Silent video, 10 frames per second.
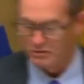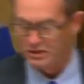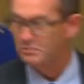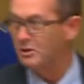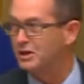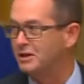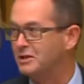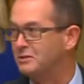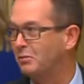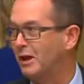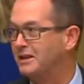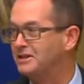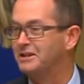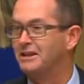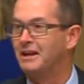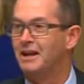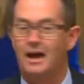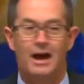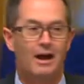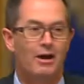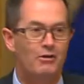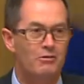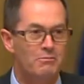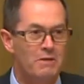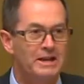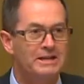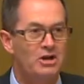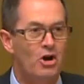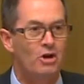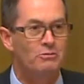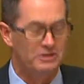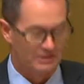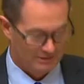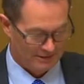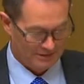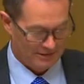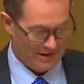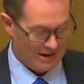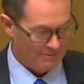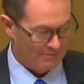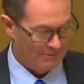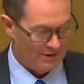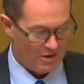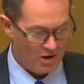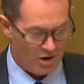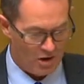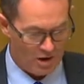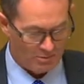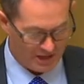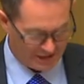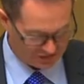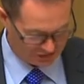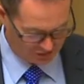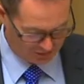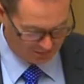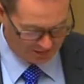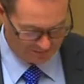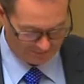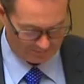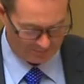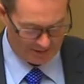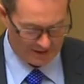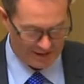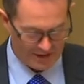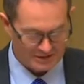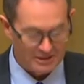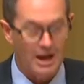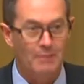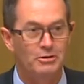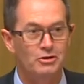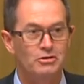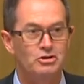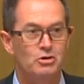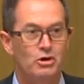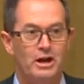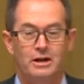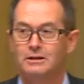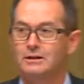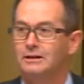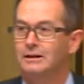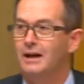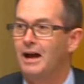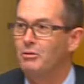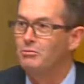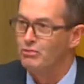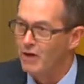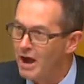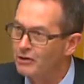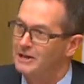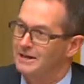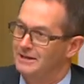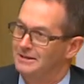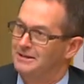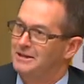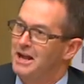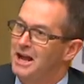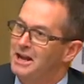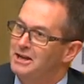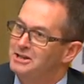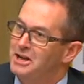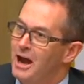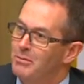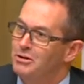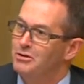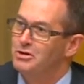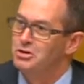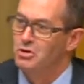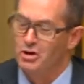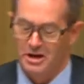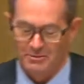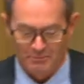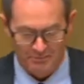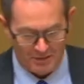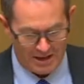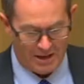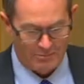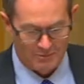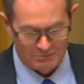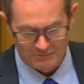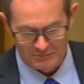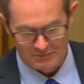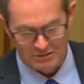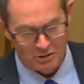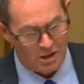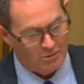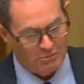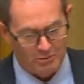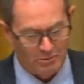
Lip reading: me speak in this place many times, I'm an ex-chippy, an ex-carpenter and joiner, proudly an ex-carpenter and joiner, still hold my